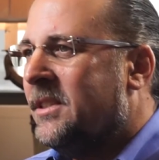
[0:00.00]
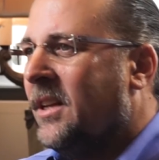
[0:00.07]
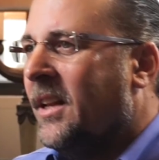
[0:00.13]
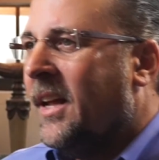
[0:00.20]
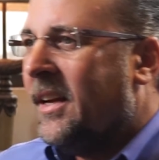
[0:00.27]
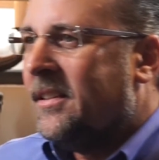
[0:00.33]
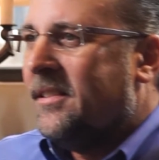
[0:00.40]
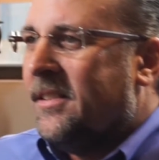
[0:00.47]

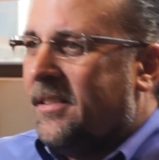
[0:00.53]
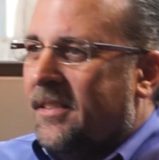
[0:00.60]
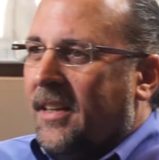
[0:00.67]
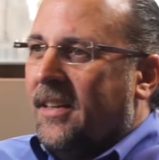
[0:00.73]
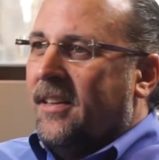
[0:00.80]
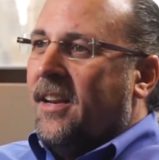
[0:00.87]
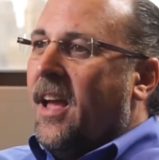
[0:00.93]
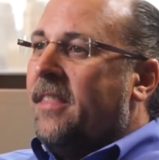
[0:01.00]
Selexys
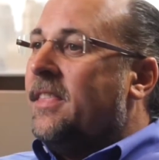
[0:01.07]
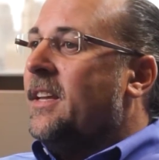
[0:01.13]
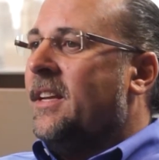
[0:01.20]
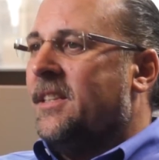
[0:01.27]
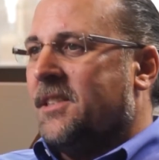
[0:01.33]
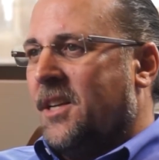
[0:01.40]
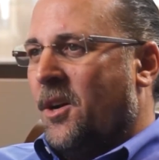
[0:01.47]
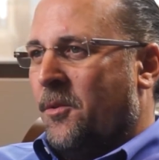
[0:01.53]
that nothing
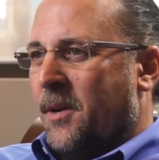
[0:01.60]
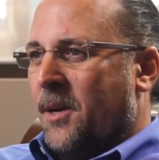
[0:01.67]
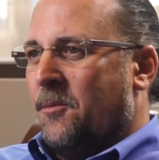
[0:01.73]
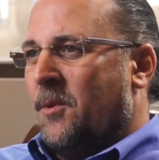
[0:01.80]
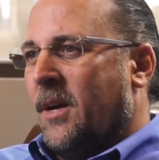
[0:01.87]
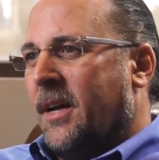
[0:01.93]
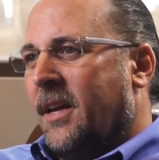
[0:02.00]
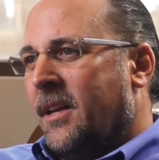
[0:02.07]
is going
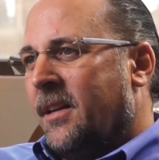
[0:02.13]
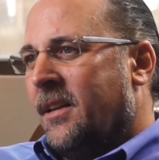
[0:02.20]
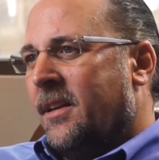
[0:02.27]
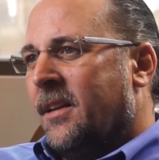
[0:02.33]
away.